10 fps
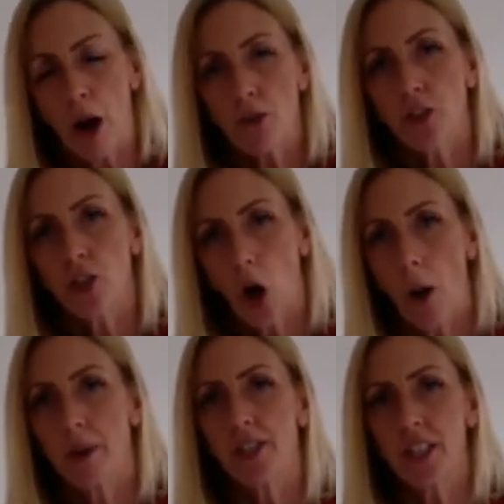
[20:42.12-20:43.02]
Most
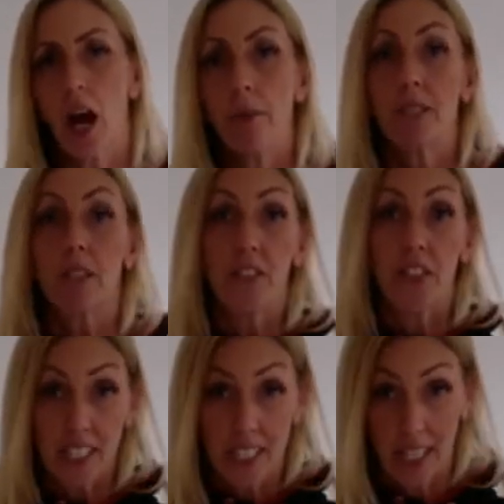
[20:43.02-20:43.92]
common types of
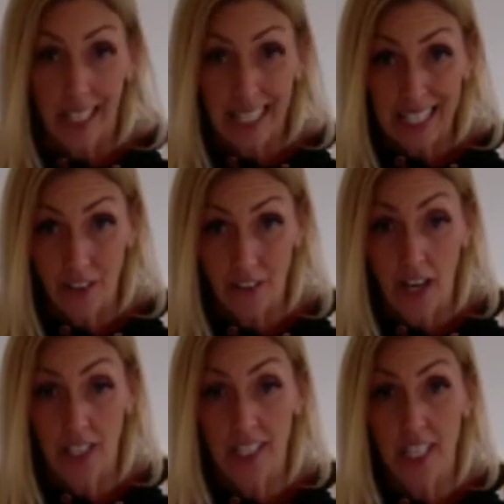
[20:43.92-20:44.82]
things that are
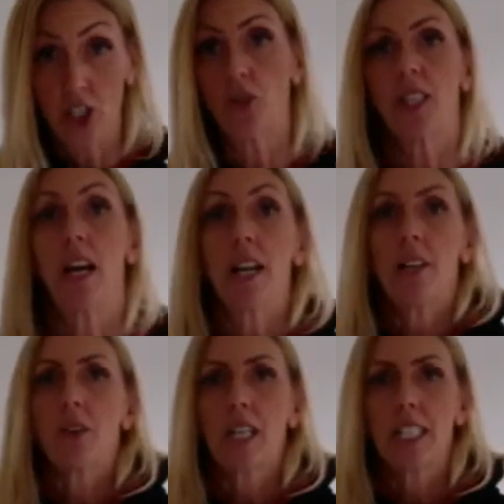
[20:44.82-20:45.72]
classified as injuries, I
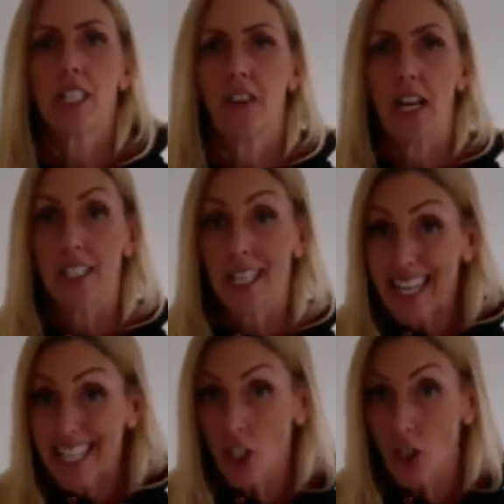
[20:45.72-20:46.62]
don't classify as an
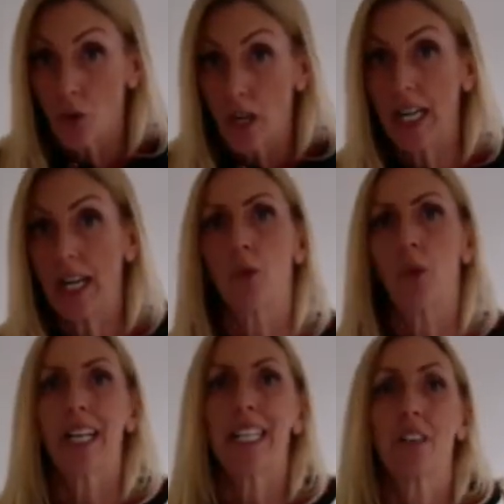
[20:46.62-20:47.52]
injury, I
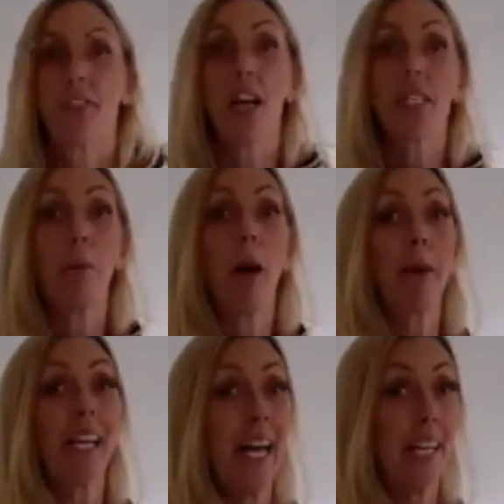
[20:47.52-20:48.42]
would classify as a
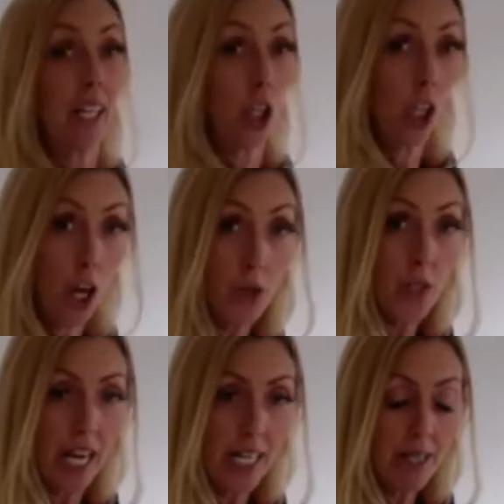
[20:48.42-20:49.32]
biomechanical
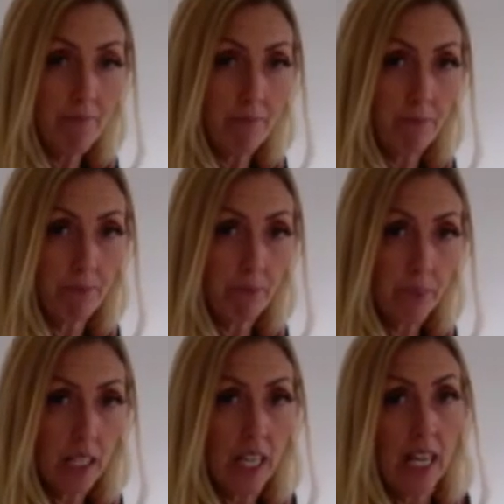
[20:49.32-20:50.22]
loading
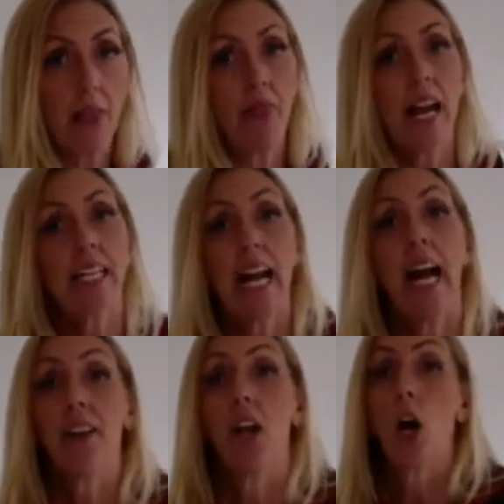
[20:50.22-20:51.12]
that
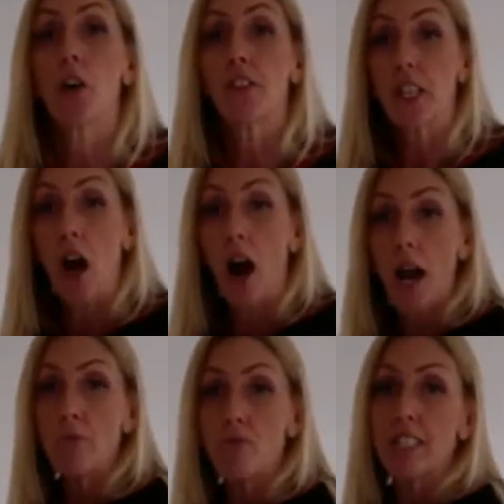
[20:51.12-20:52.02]
can, over
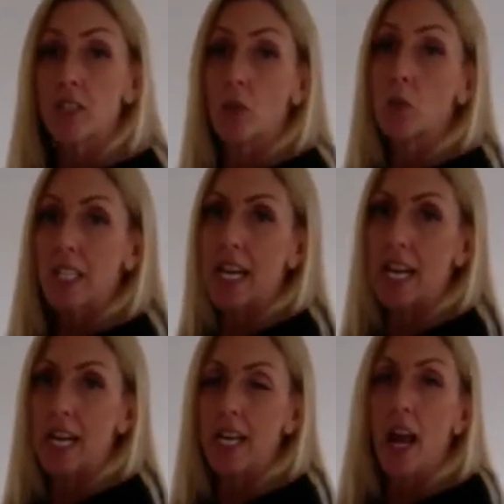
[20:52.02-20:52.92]
time, result
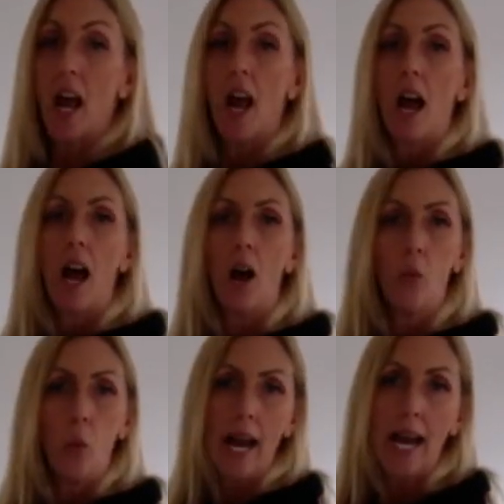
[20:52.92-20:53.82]
in
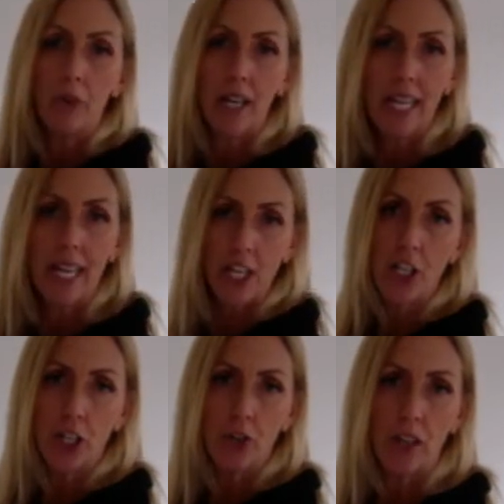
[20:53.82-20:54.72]
a wearing
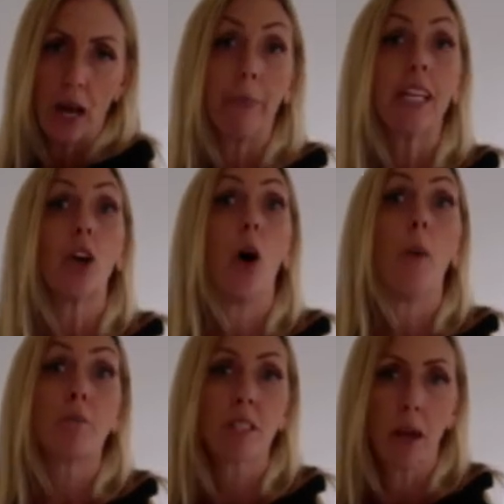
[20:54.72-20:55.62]
issue that
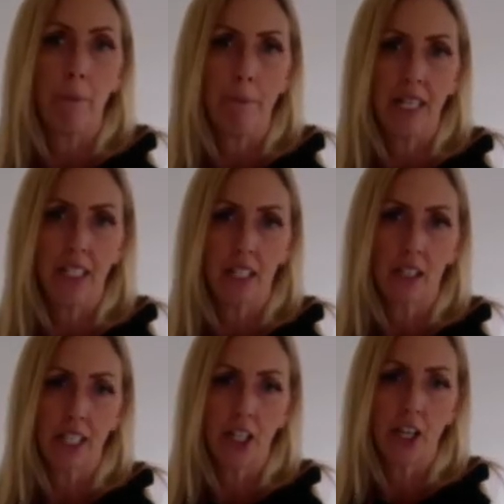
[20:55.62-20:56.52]
becomes a
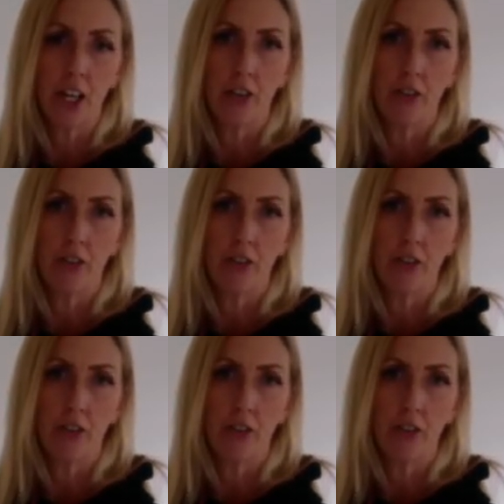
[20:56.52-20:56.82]
medical issue.